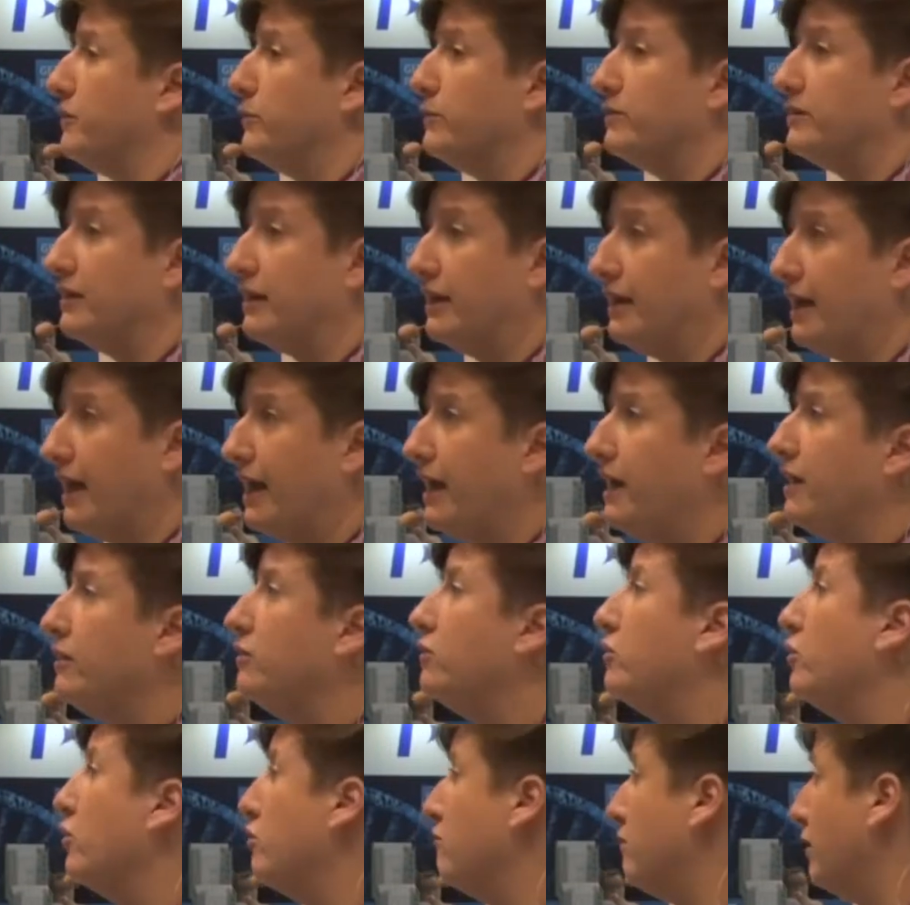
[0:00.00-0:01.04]
there was a
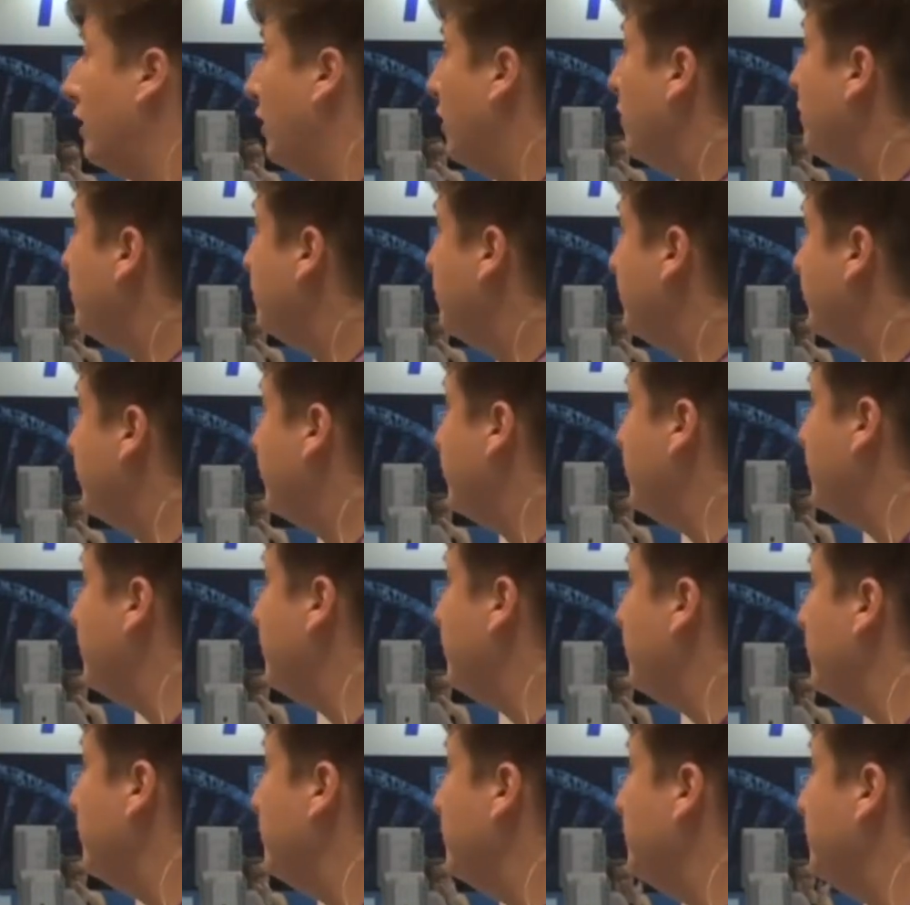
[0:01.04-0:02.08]
gain or a loss of
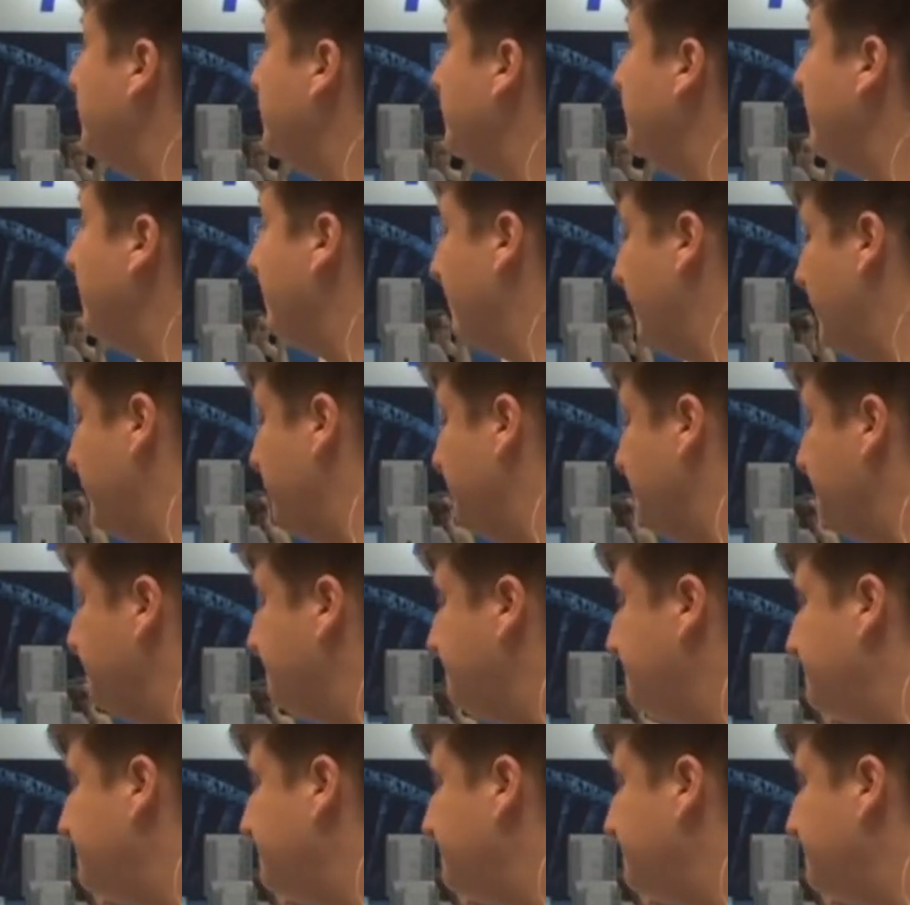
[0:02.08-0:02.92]
chromosomal material.